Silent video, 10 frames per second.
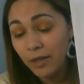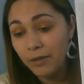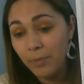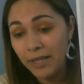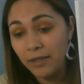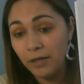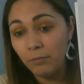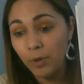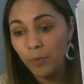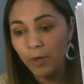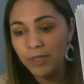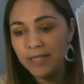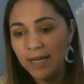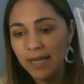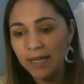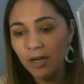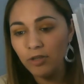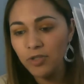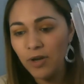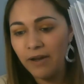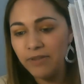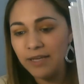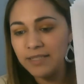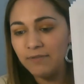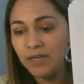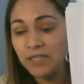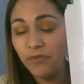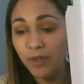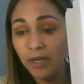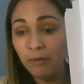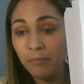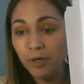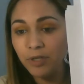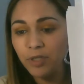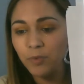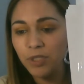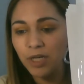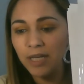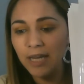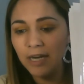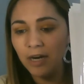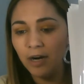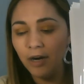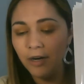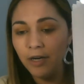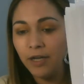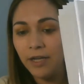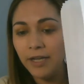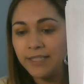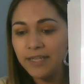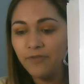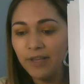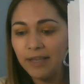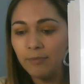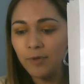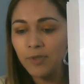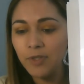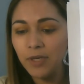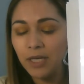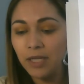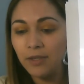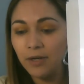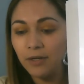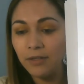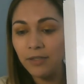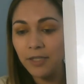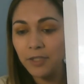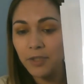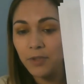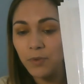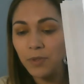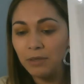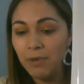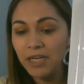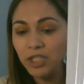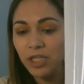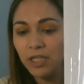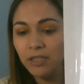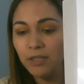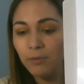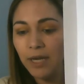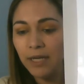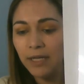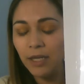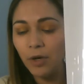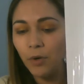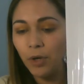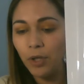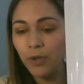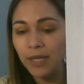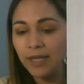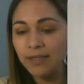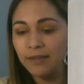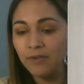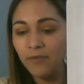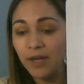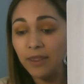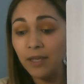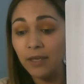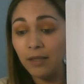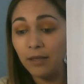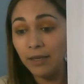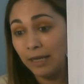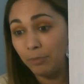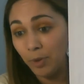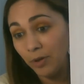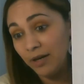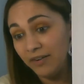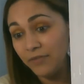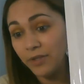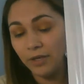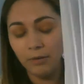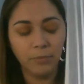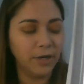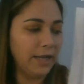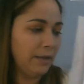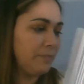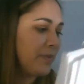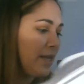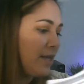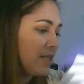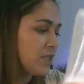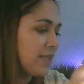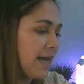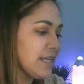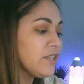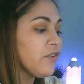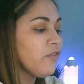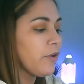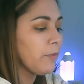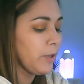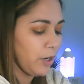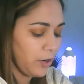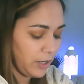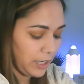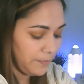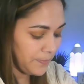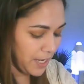by the number words. And I also have the activities for the numbers, which again are in different levels. You can either do the matching directly, or you can identify the label of the number name. So that is for February.